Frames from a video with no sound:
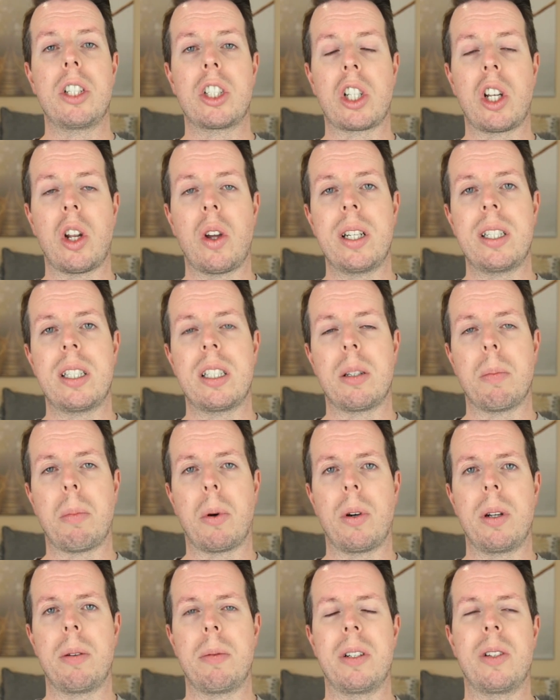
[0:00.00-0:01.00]
slight
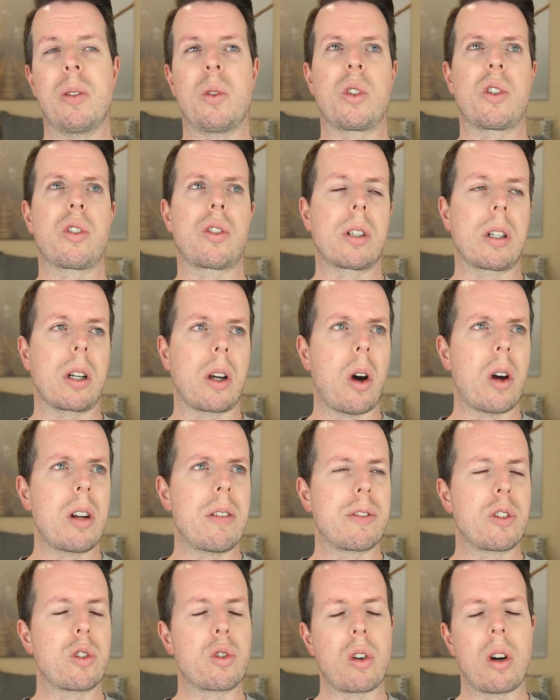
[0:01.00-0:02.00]
disappointment or kind
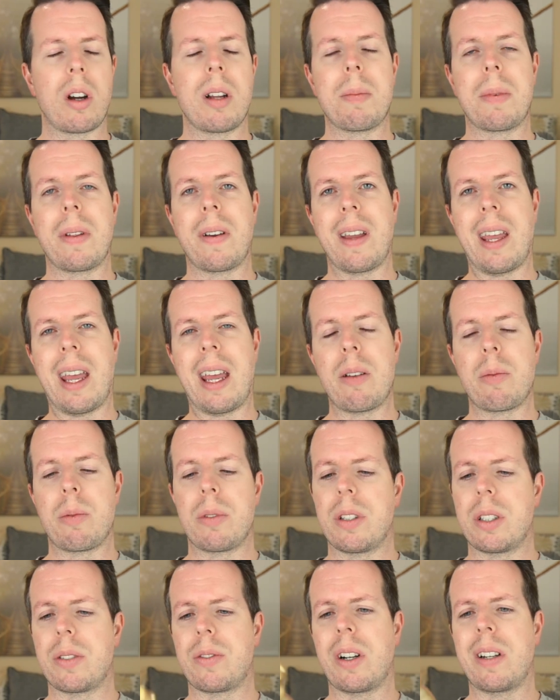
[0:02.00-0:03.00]
of gripe that I have with
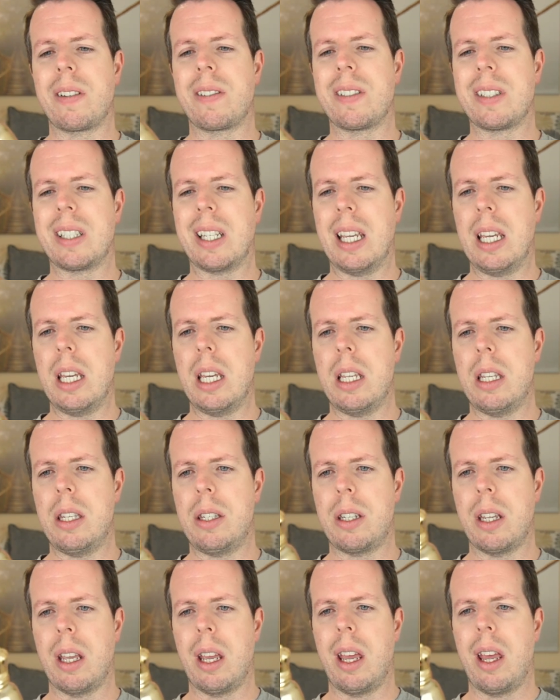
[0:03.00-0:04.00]
this fragrance
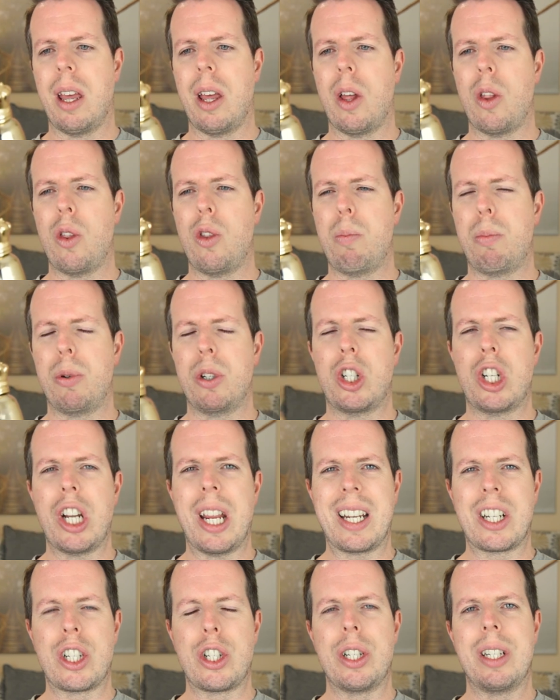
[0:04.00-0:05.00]
is the
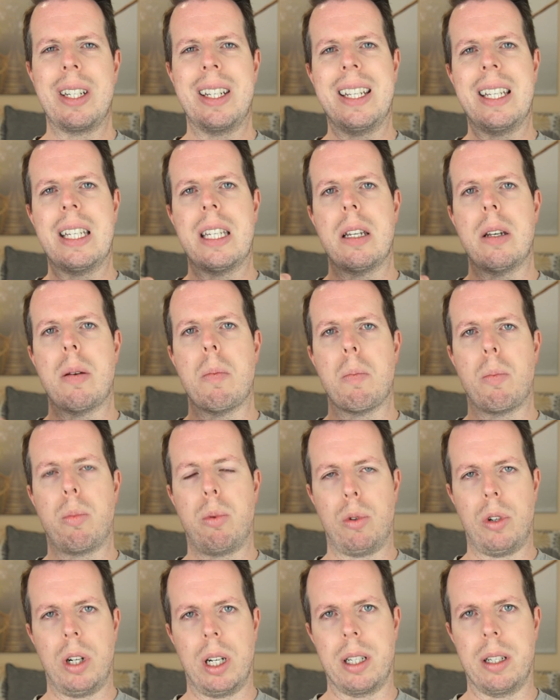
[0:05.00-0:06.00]
projection isn't
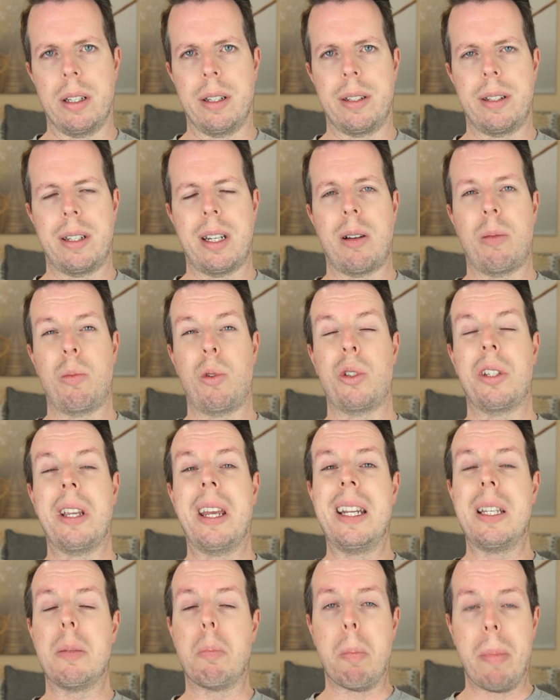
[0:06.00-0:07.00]
brilliant. Now, I'm not
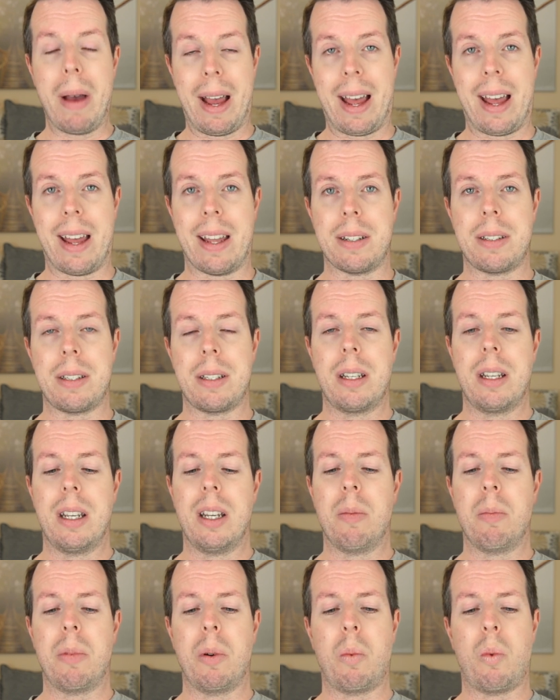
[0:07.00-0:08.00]
saying it's bad,
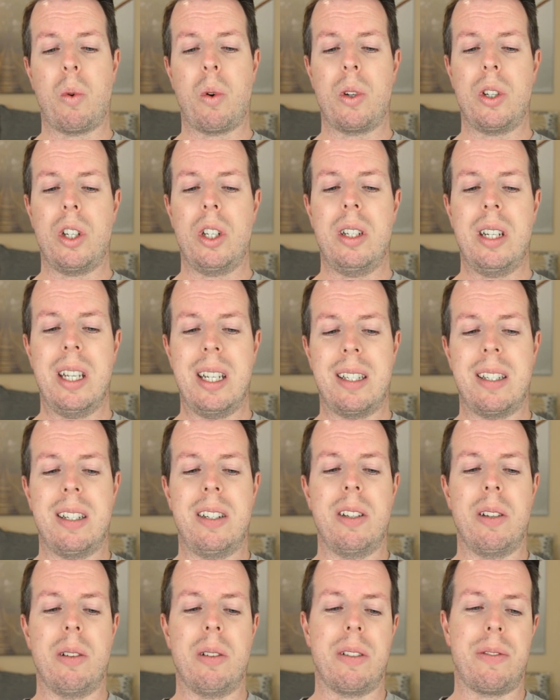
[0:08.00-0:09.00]
but what you need to
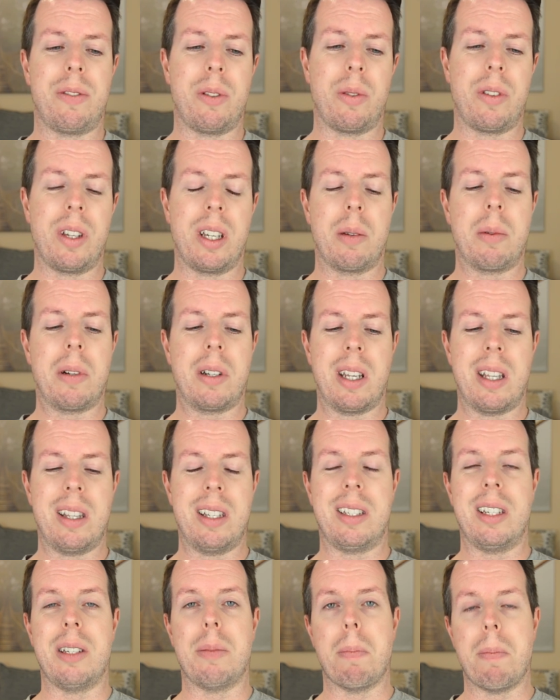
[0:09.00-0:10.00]
do if you're thinking about getting
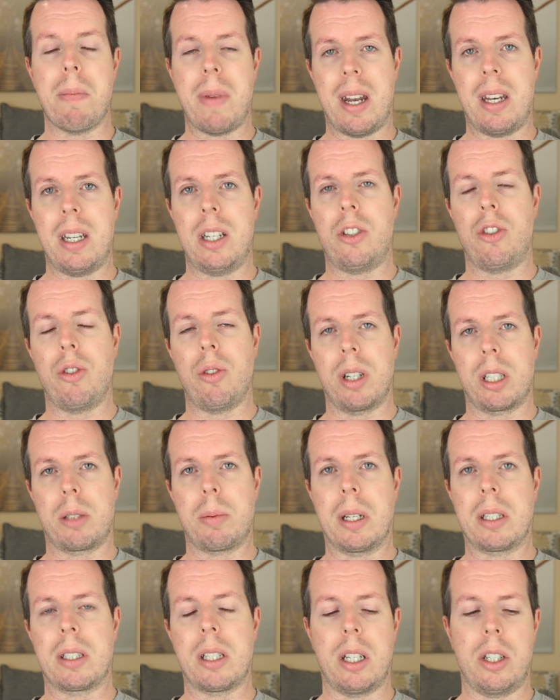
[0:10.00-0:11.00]
this is manage your
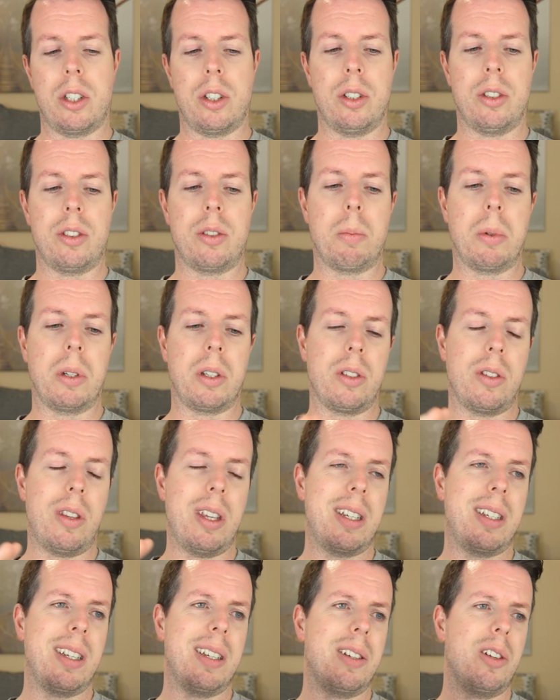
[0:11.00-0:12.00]
expectations, because
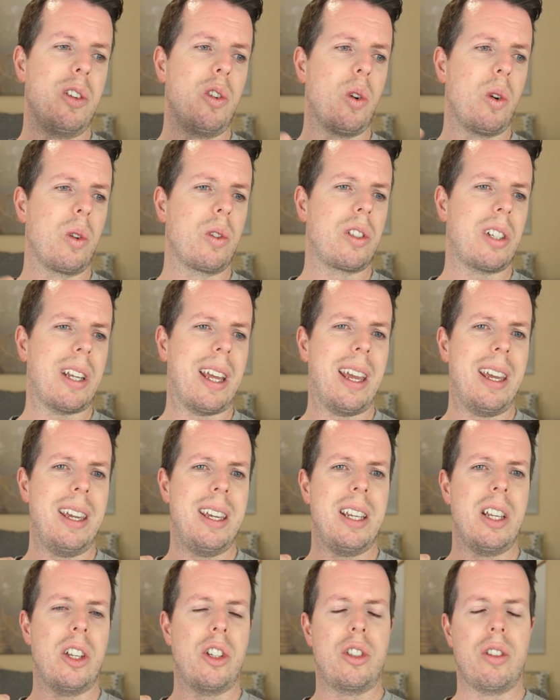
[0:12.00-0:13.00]
this is not
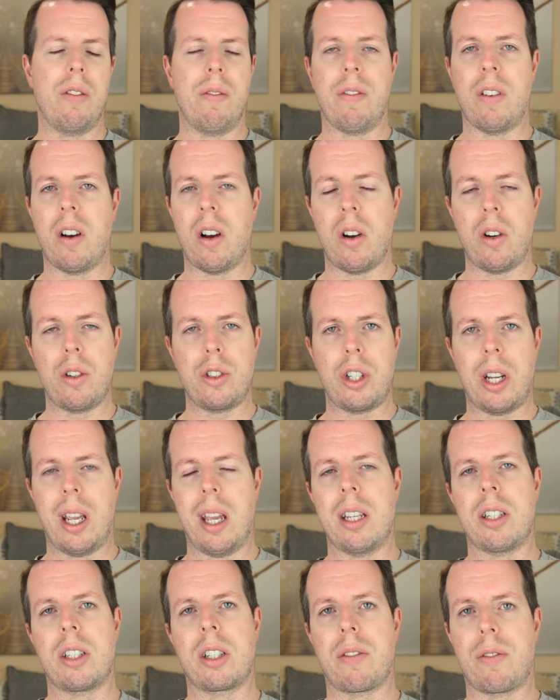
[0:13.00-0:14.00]
a
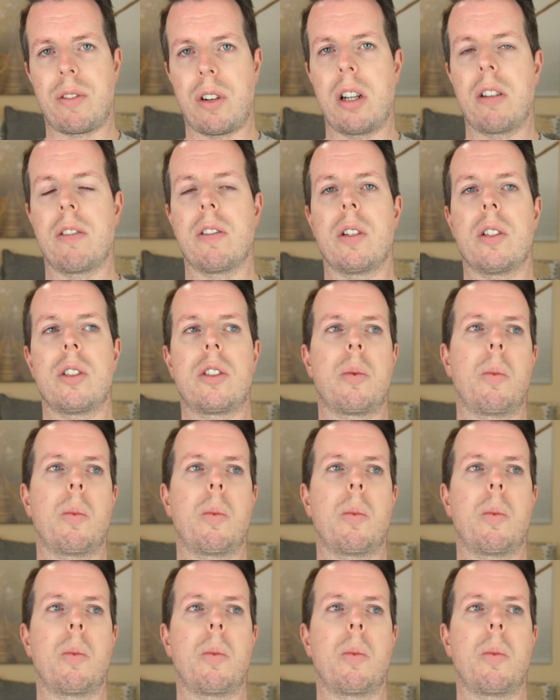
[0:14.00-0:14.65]
Sauvage-esque fragrance